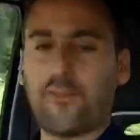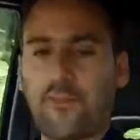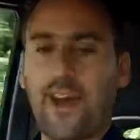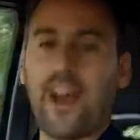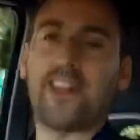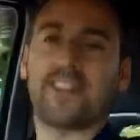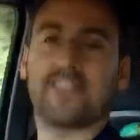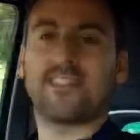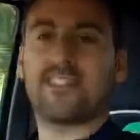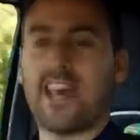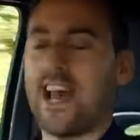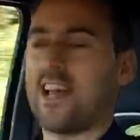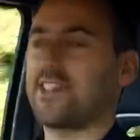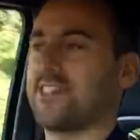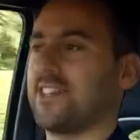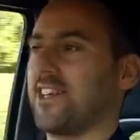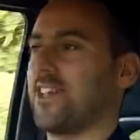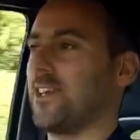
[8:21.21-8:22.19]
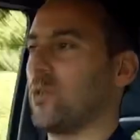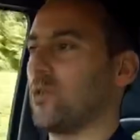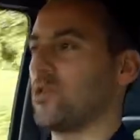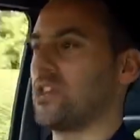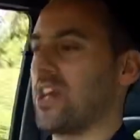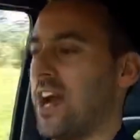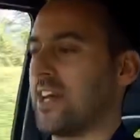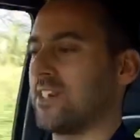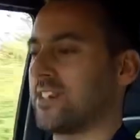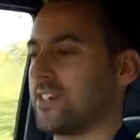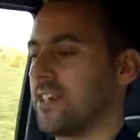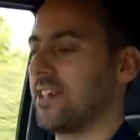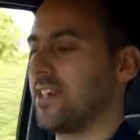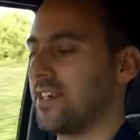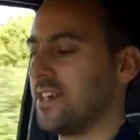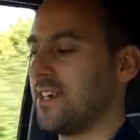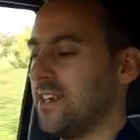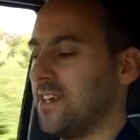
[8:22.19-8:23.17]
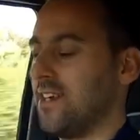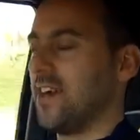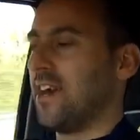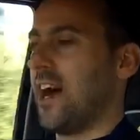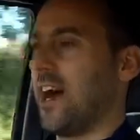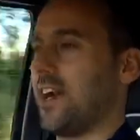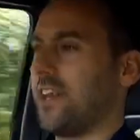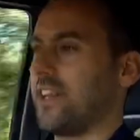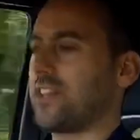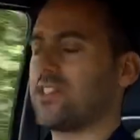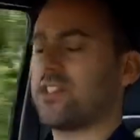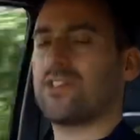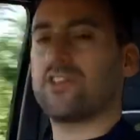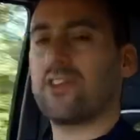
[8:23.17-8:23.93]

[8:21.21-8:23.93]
fantastic little chassis and it's